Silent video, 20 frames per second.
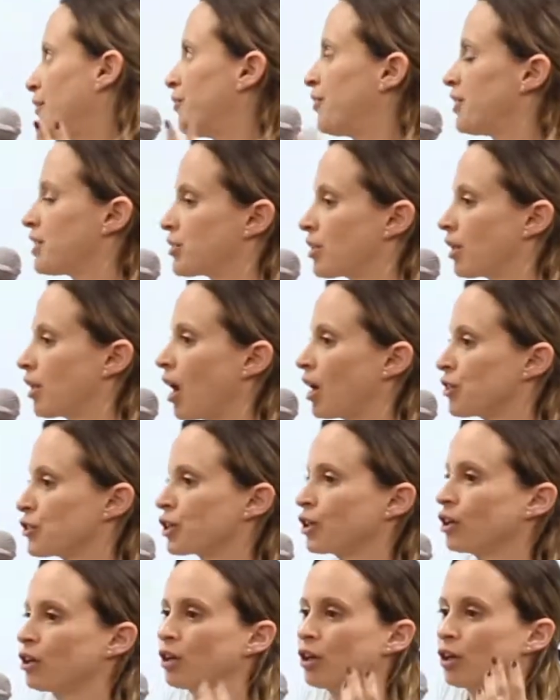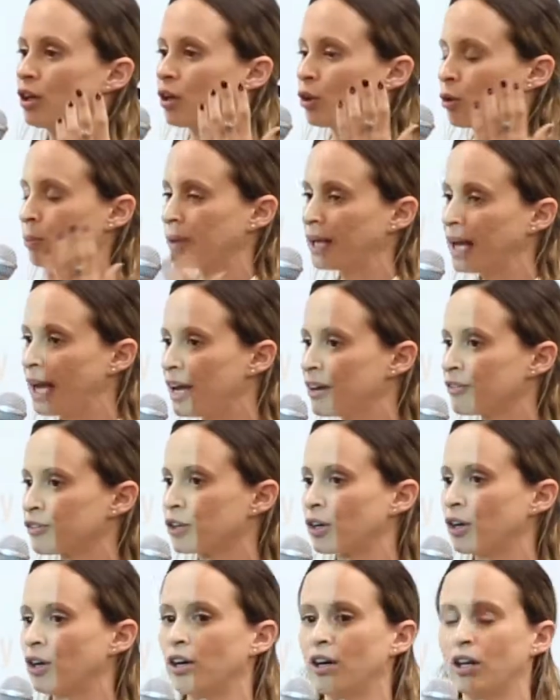physiological or
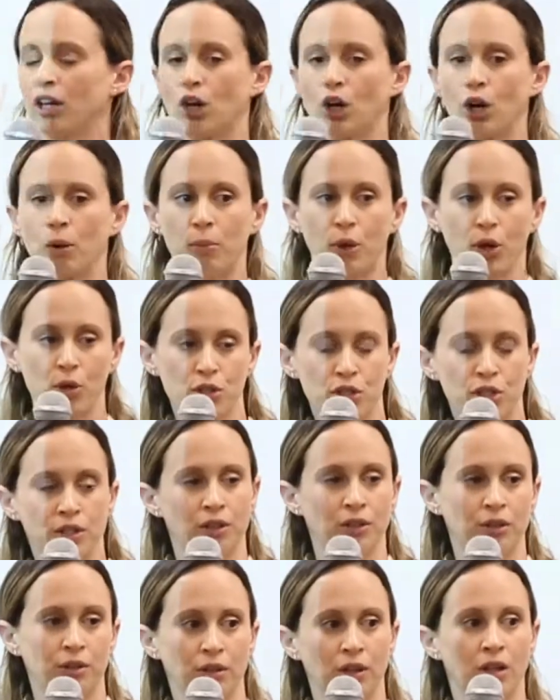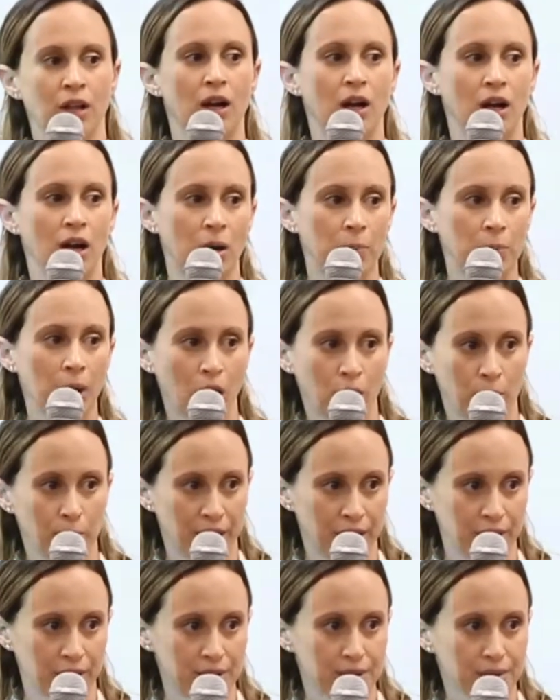behavioral or emotional
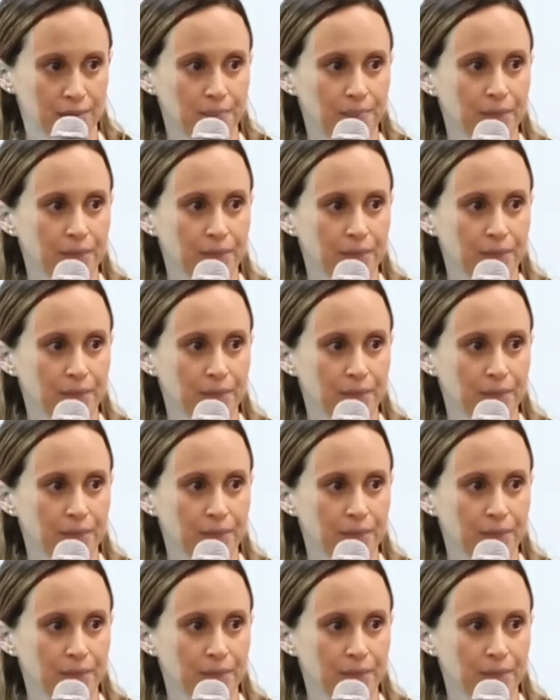parameters.